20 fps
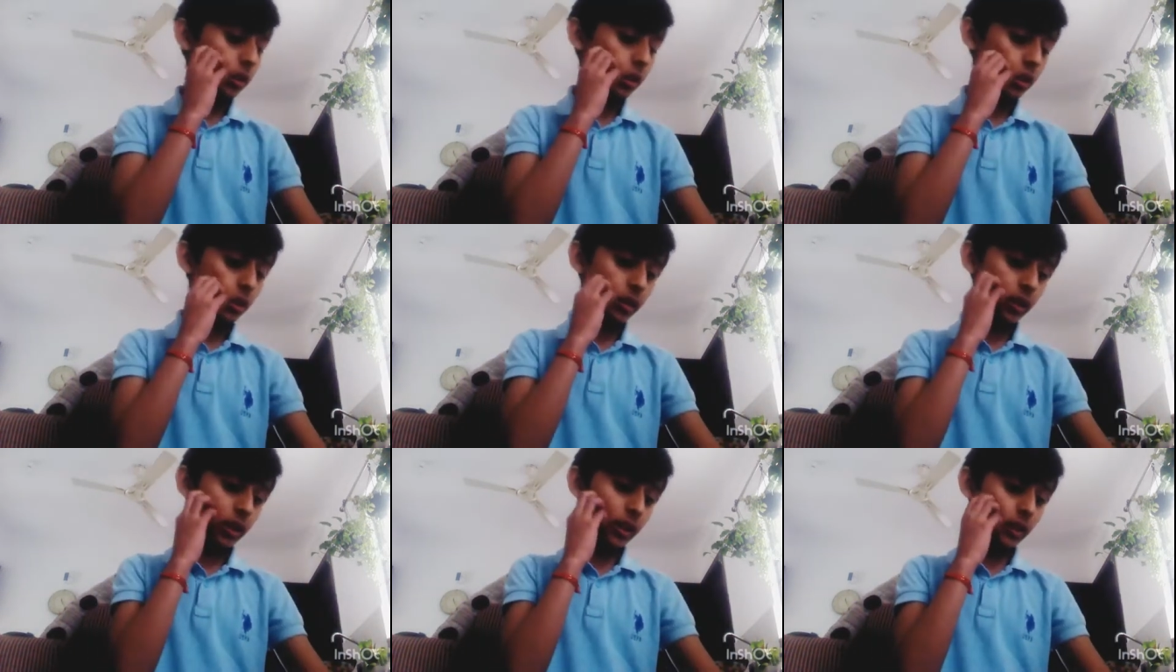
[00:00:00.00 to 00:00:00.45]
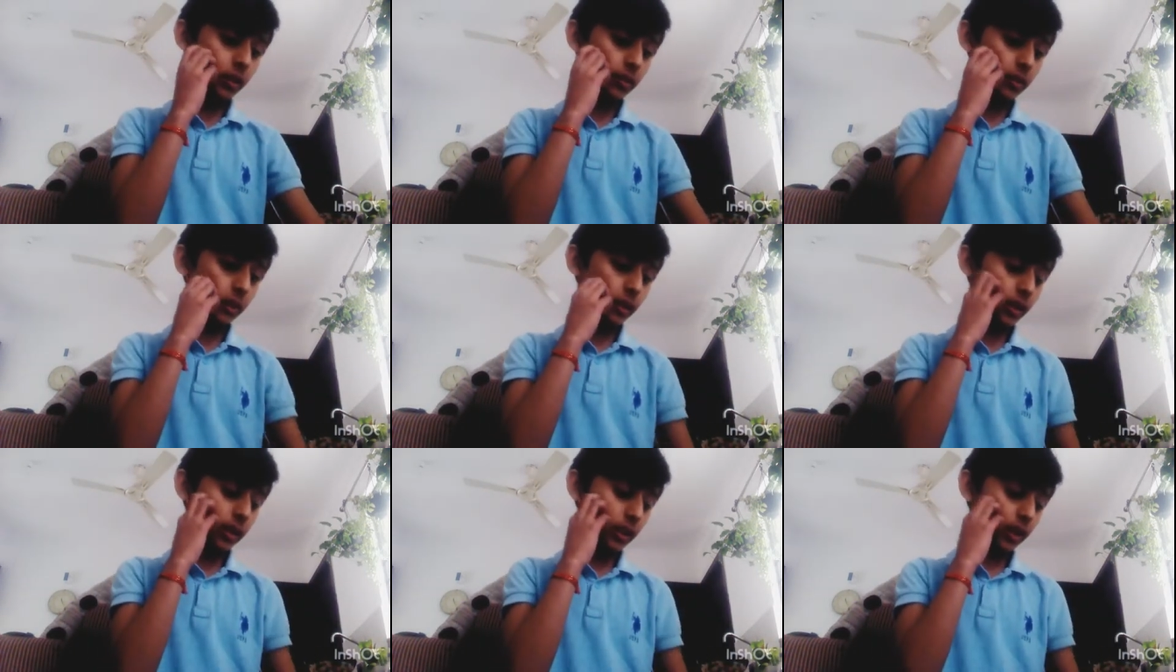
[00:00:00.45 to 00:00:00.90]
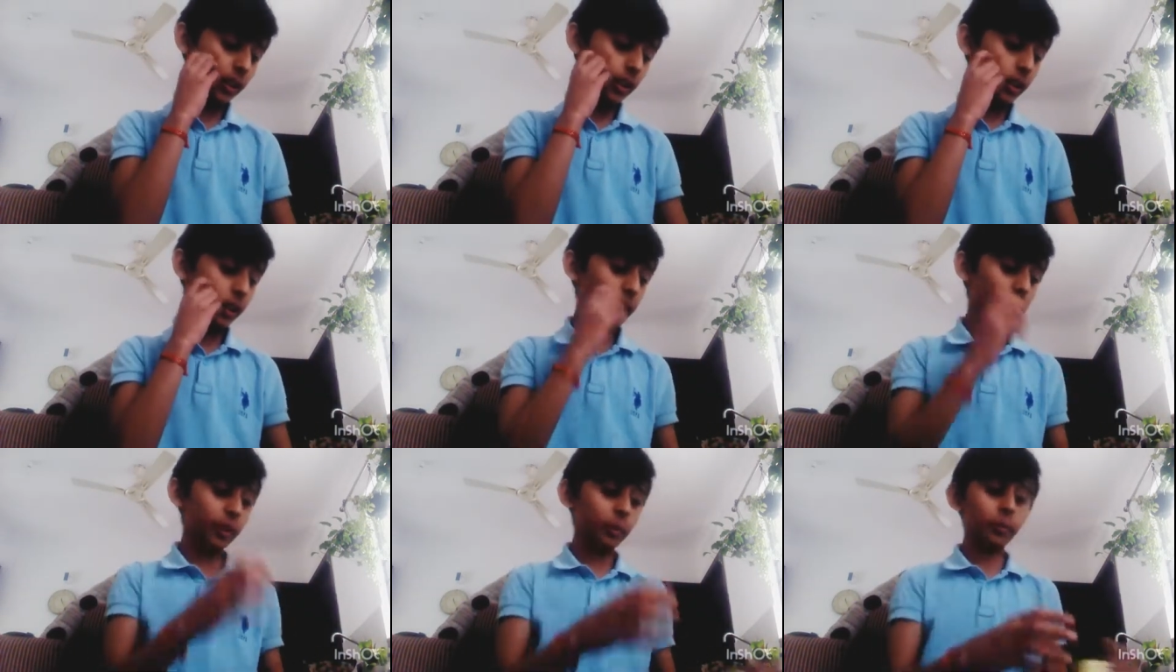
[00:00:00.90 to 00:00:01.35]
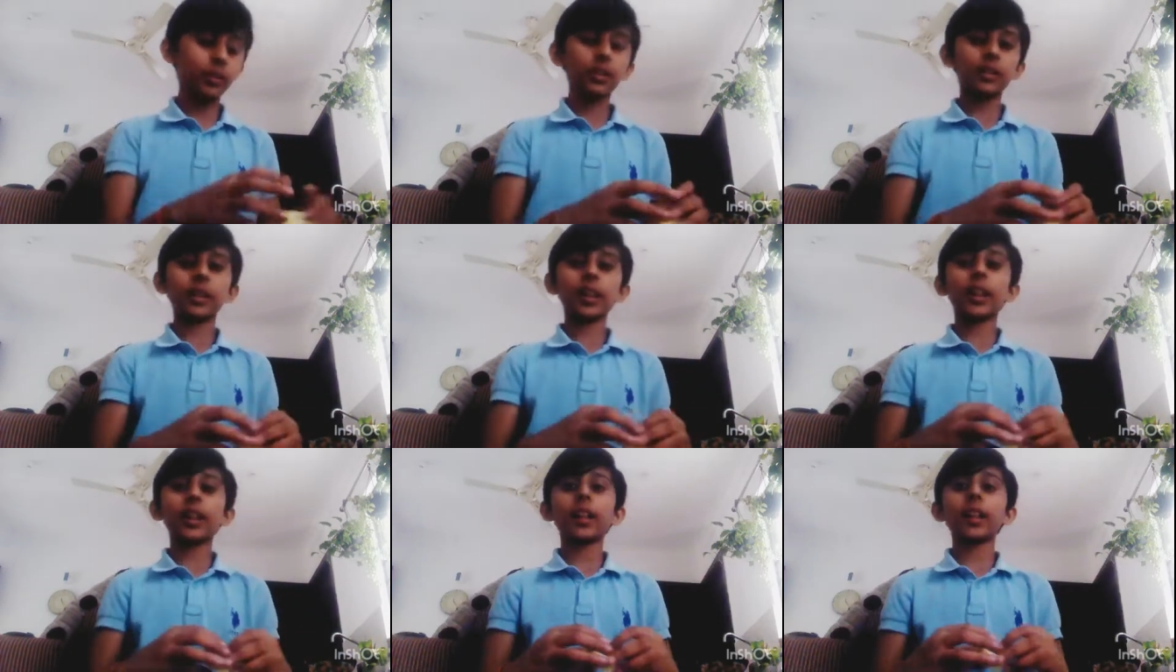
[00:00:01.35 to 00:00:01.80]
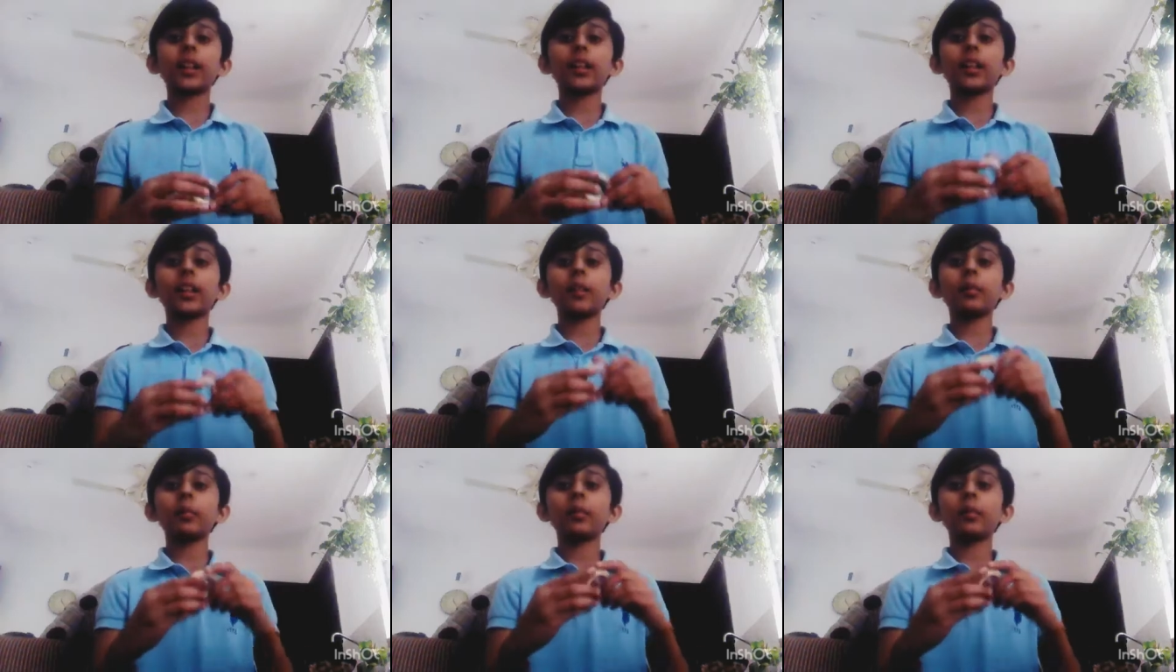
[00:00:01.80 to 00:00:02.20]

let's first take the double-sided tape.